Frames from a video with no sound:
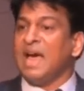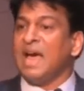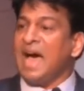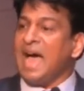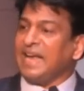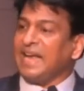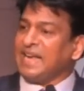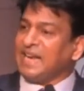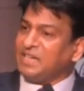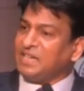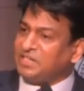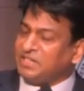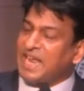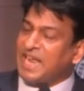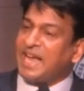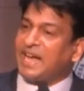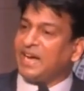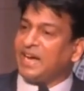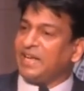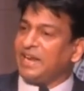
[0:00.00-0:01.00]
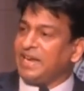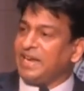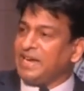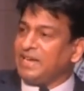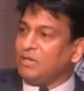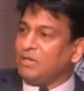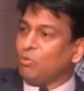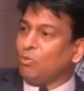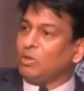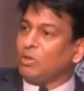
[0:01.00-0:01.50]
I can take
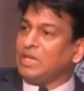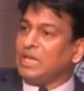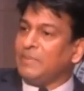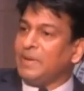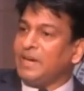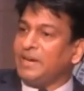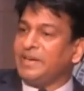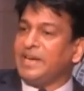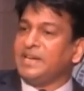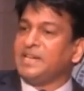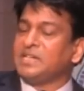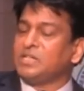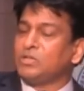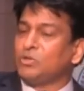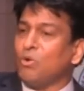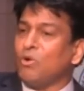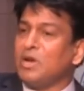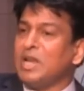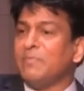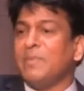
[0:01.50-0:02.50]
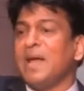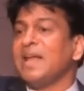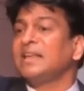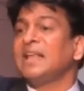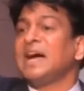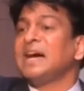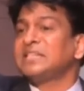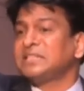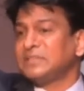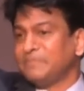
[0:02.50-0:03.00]
credit to whatever credit shown in my
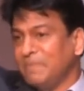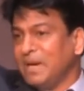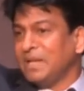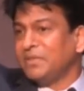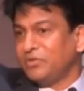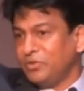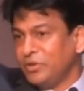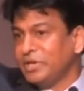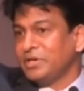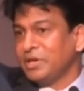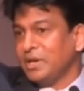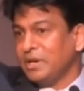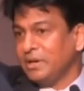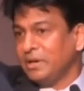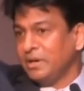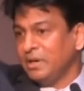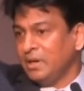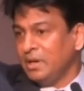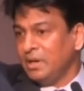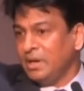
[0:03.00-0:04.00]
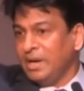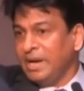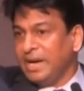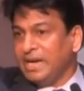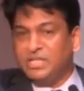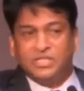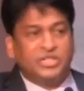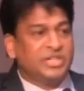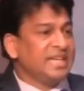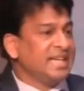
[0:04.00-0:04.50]
last month return
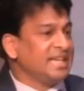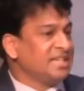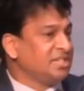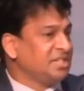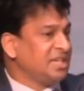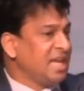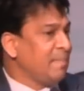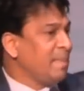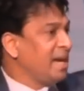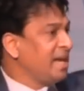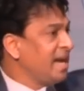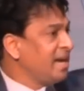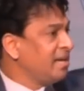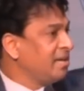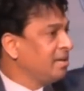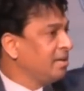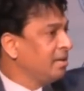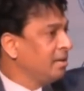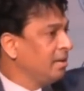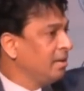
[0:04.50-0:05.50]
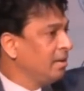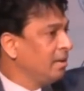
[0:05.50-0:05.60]
in GST, am I right?